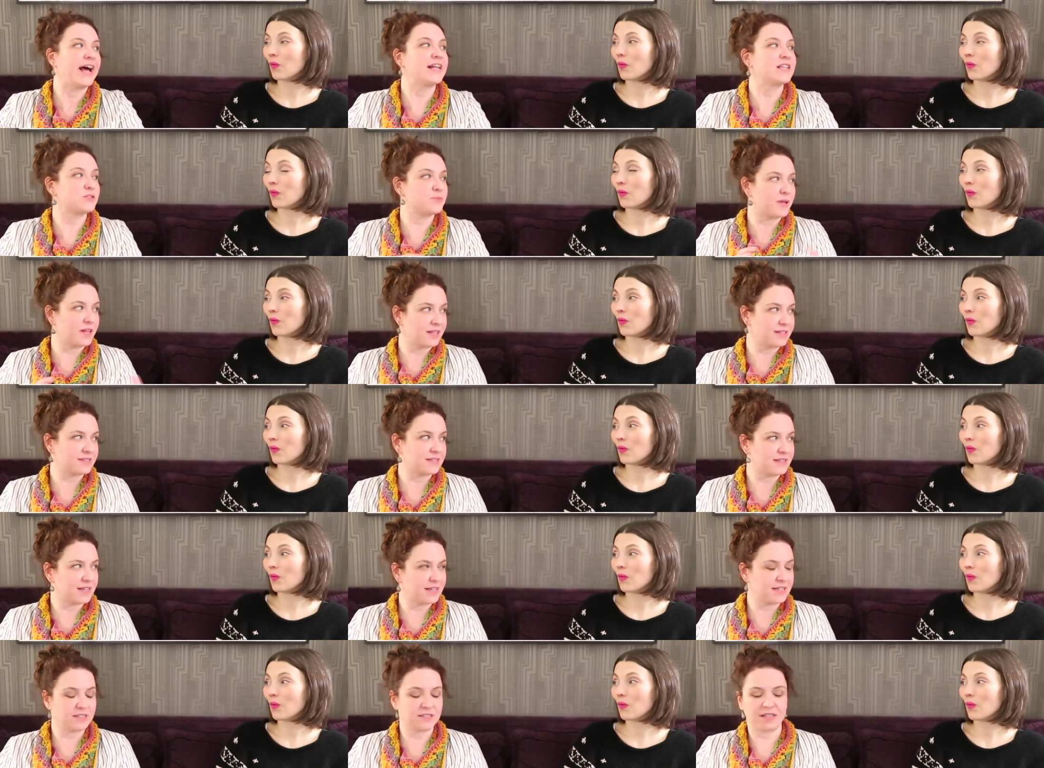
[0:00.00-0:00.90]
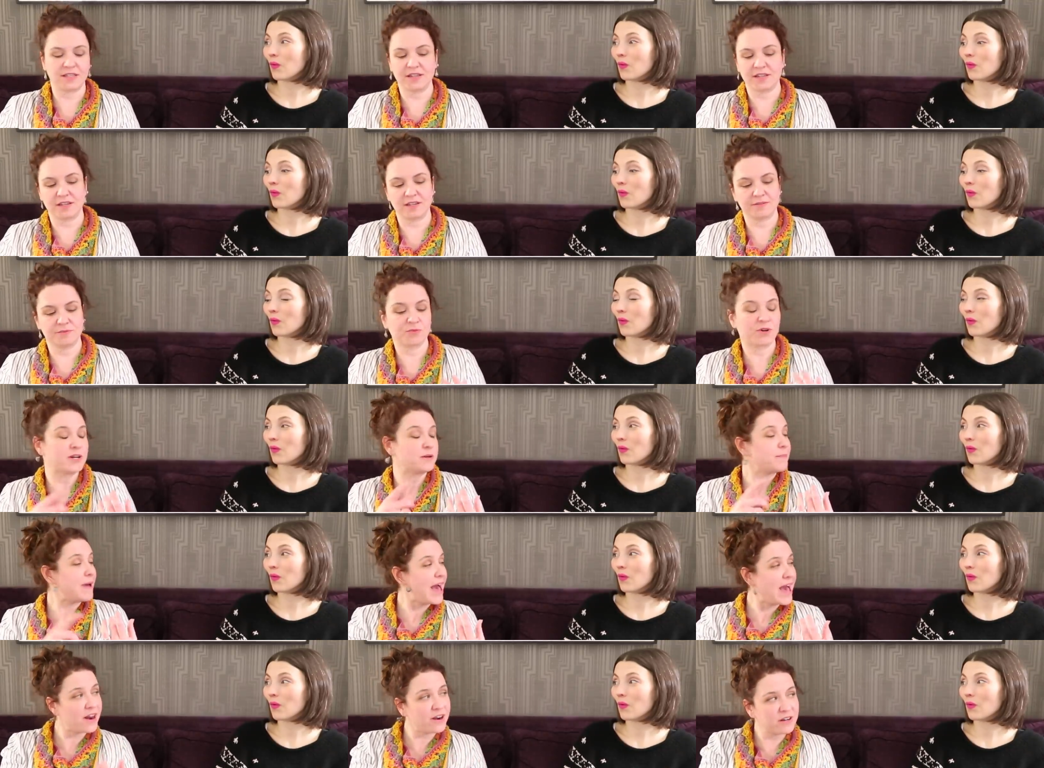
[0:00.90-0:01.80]
Speaker 1: as well as the link to the written
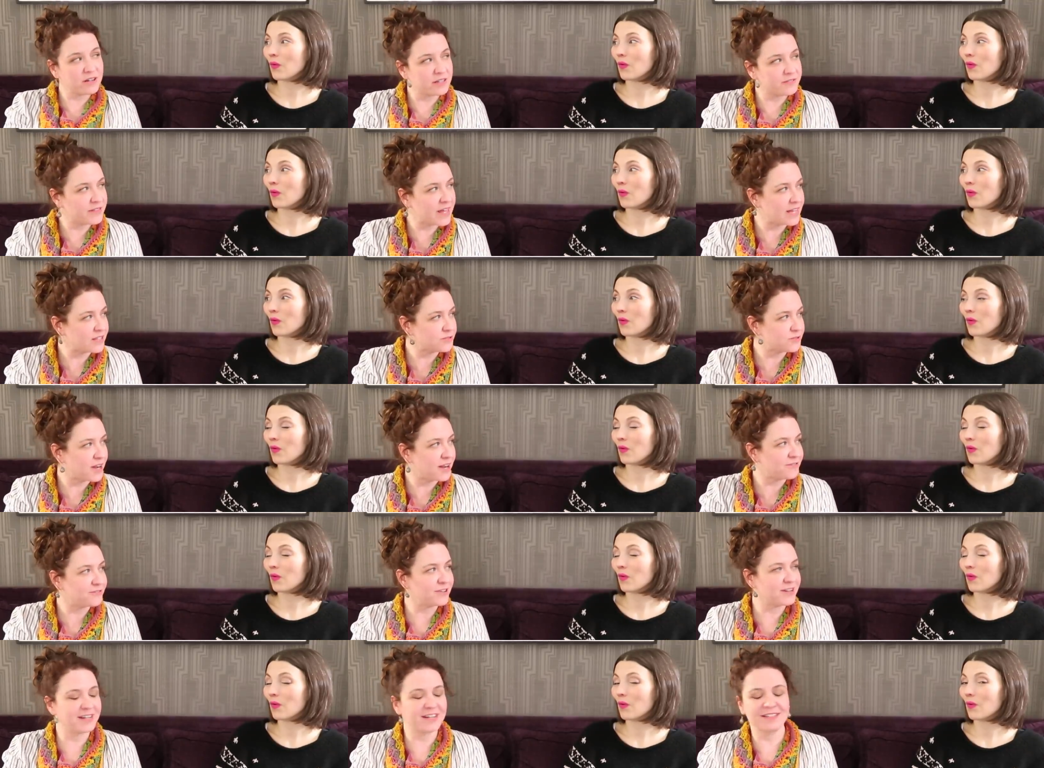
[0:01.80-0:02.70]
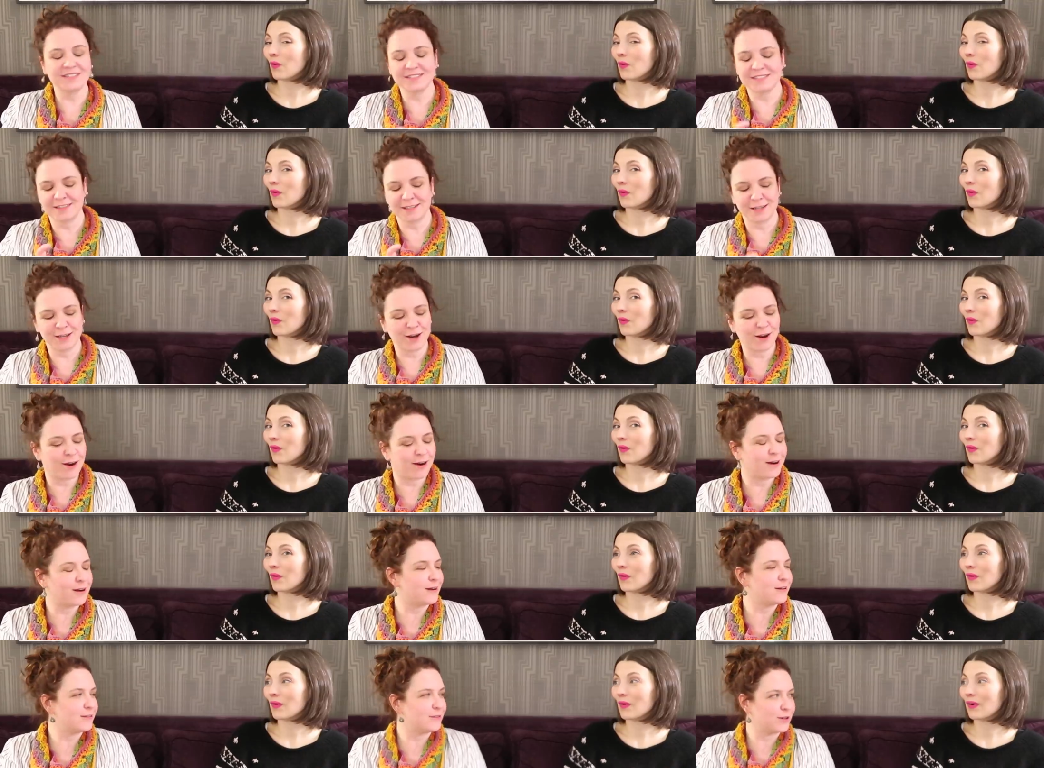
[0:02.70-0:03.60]
pattern if that's referenced, the
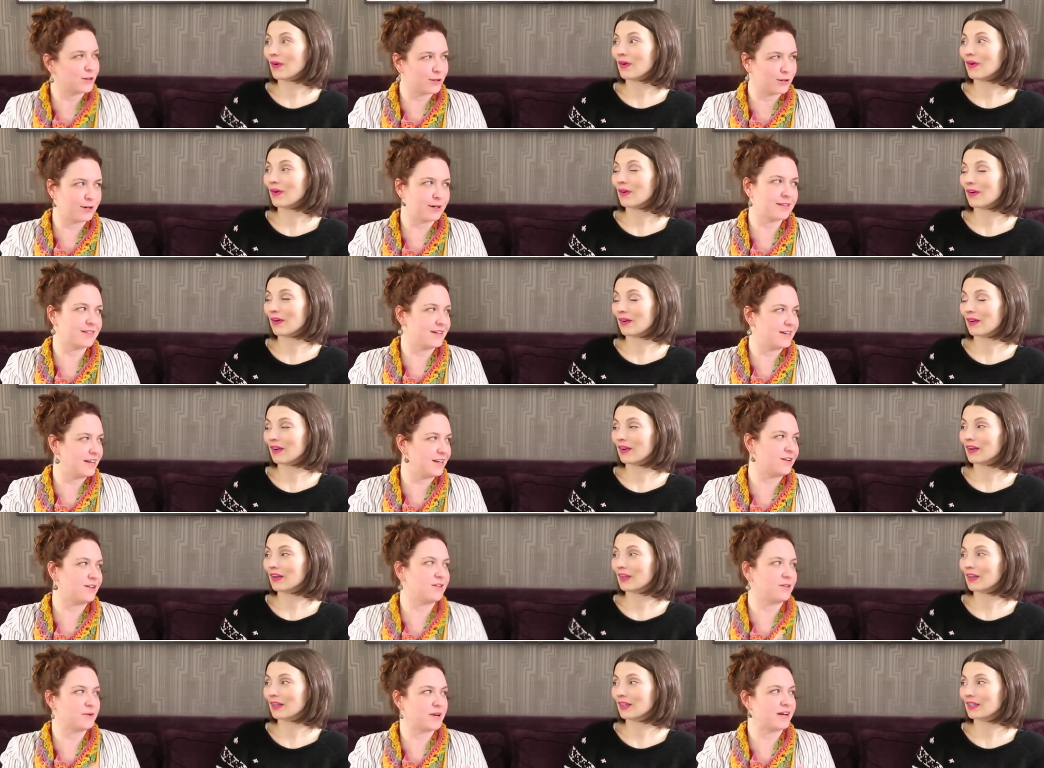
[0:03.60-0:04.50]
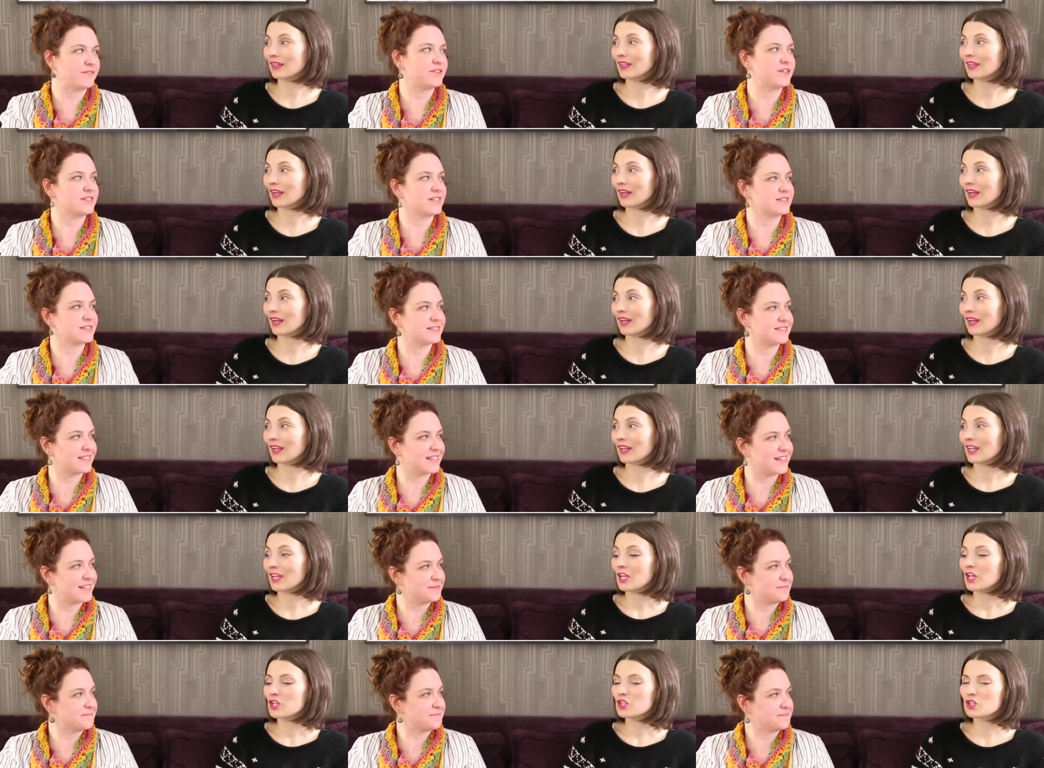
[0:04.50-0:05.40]
yarn, the hook, the needle, whatever else is in
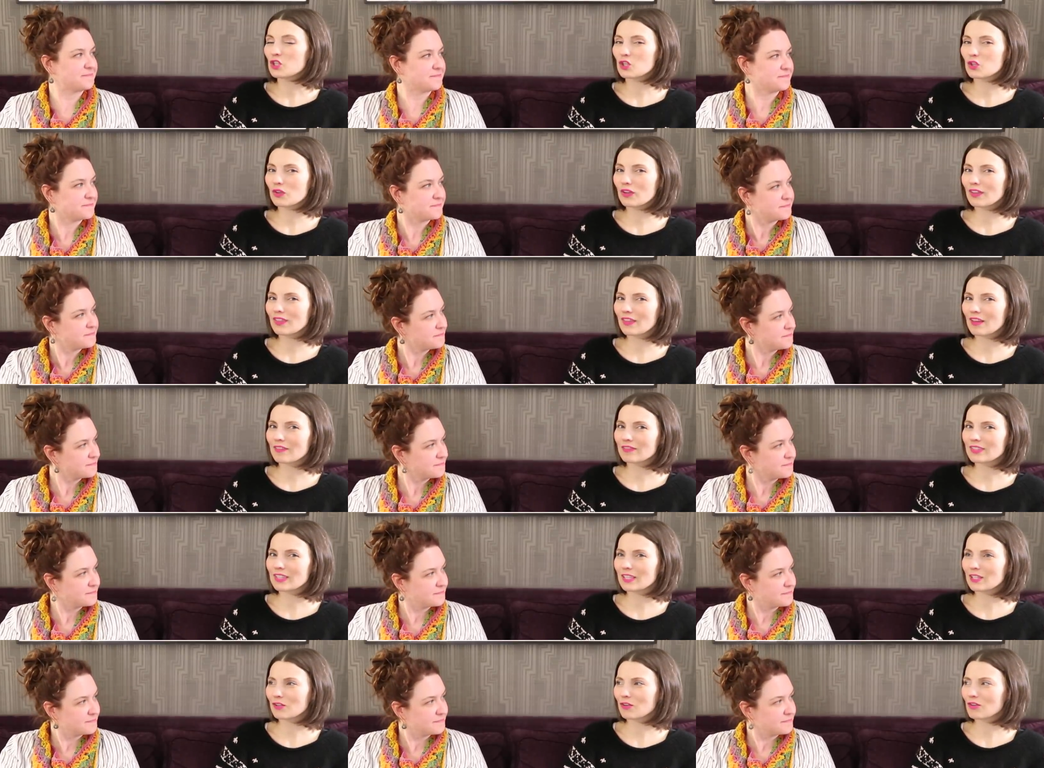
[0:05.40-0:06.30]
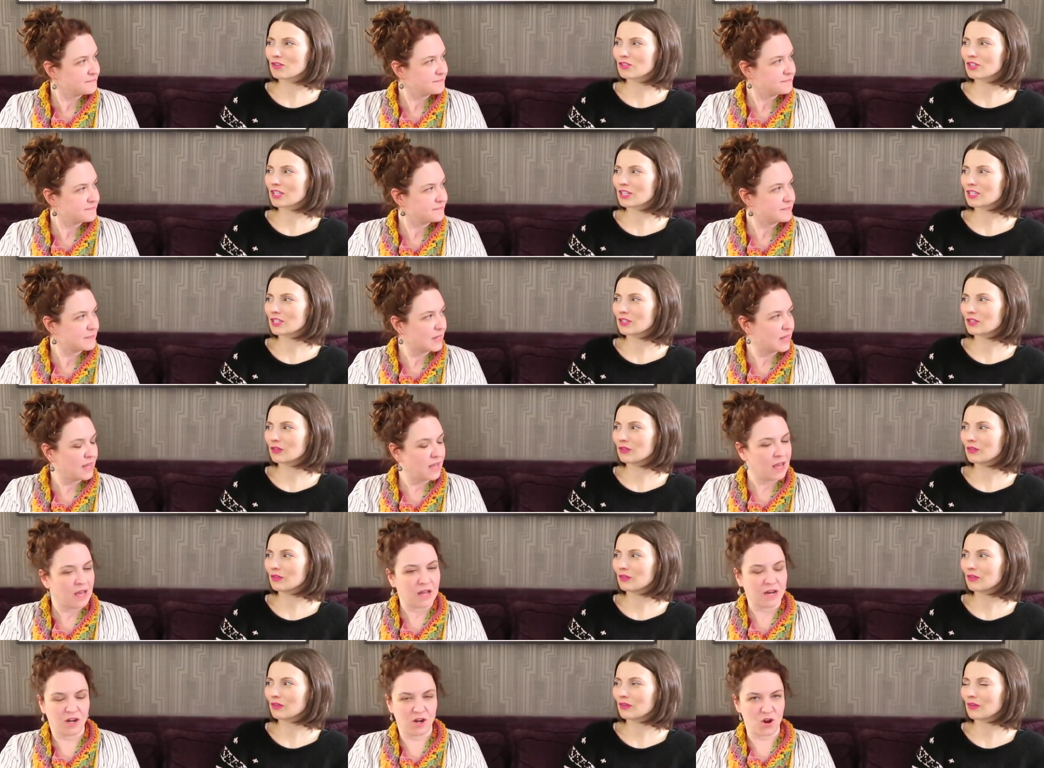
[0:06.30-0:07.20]
it.
Speaker 2: So you can left-handed crochet too.
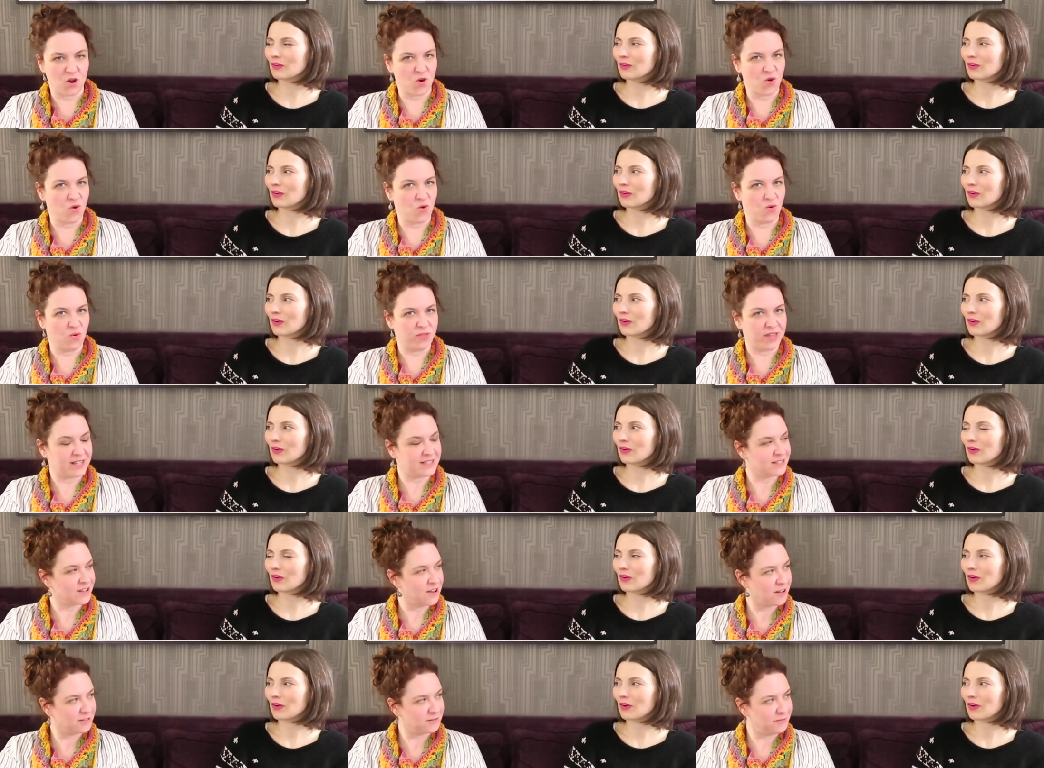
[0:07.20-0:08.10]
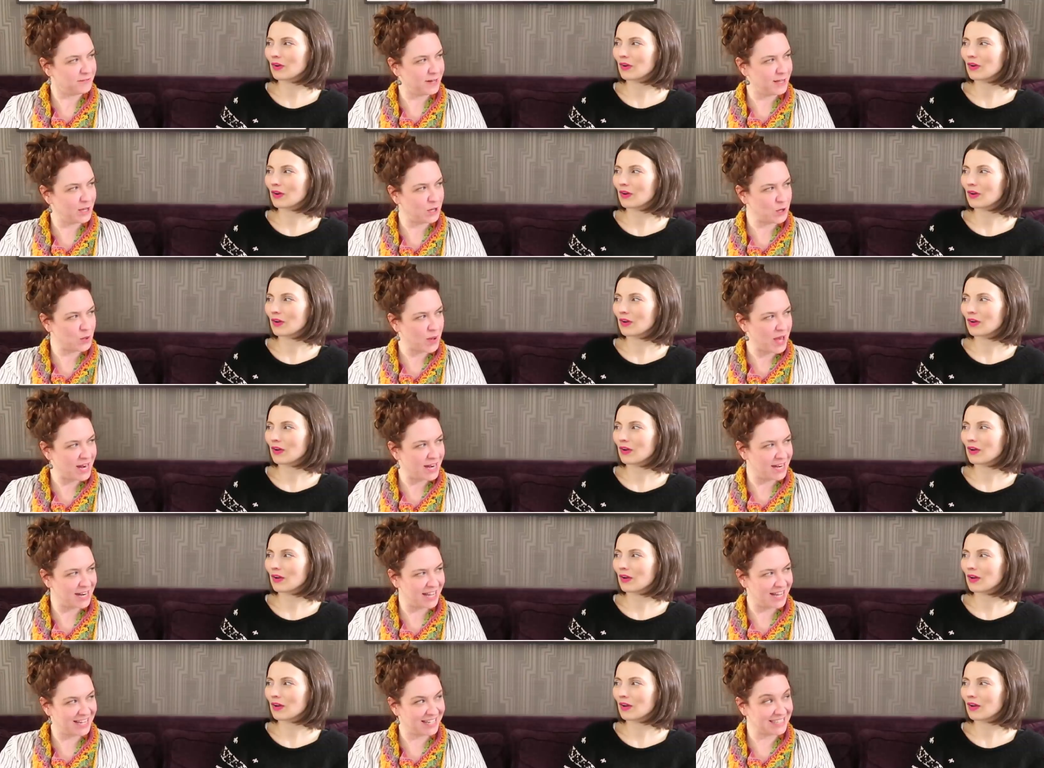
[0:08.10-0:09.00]
Speaker 1: No, that's called video
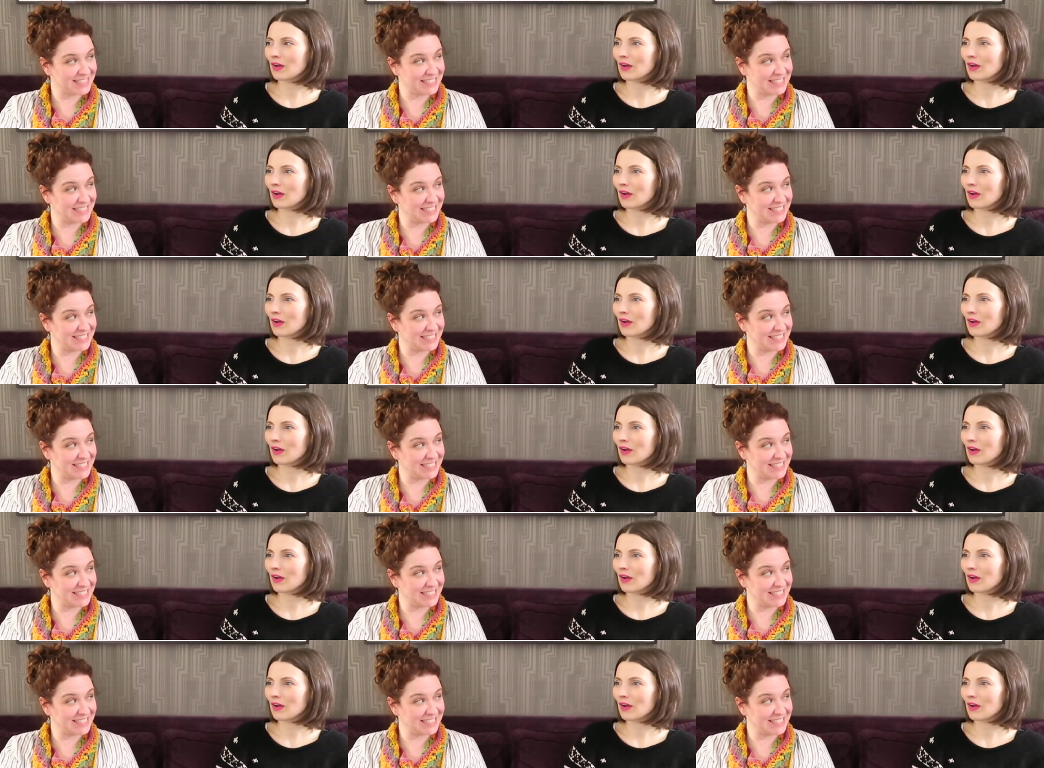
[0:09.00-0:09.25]
editing.